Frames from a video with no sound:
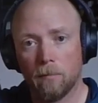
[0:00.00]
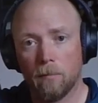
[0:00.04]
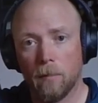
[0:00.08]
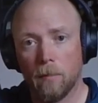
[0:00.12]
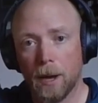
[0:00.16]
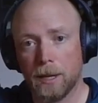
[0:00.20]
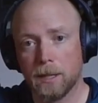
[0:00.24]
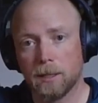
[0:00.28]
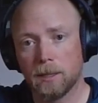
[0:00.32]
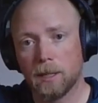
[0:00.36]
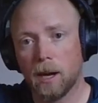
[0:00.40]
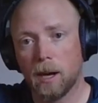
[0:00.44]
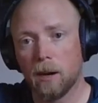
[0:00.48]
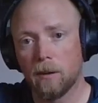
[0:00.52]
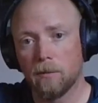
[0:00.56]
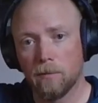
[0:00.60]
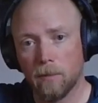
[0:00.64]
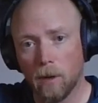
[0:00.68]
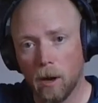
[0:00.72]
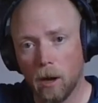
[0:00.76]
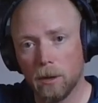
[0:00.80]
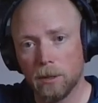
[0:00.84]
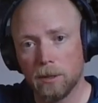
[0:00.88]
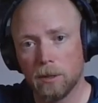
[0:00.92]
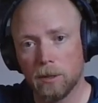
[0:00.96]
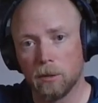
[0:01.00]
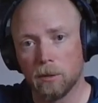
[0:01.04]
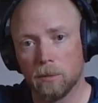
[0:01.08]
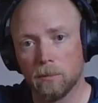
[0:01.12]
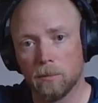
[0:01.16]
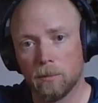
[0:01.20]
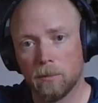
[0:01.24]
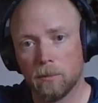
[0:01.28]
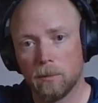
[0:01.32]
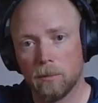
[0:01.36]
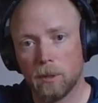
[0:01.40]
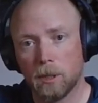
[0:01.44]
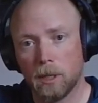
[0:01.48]
my entire volume
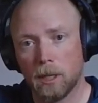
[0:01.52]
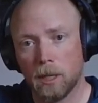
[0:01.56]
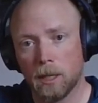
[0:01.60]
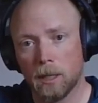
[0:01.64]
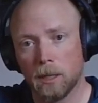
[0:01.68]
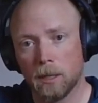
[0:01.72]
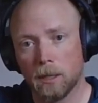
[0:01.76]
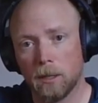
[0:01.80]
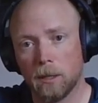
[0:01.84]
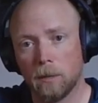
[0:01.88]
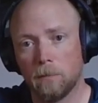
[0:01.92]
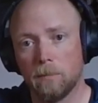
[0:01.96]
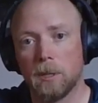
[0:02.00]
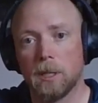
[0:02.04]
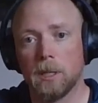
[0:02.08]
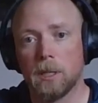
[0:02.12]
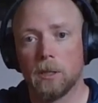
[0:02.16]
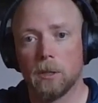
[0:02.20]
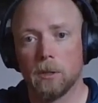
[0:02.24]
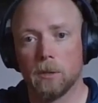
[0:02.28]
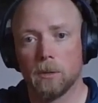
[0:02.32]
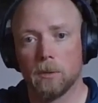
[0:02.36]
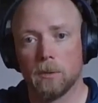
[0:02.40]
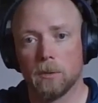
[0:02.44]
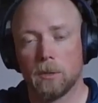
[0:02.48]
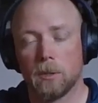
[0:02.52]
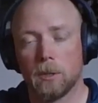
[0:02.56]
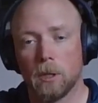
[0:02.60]
uh, can be used.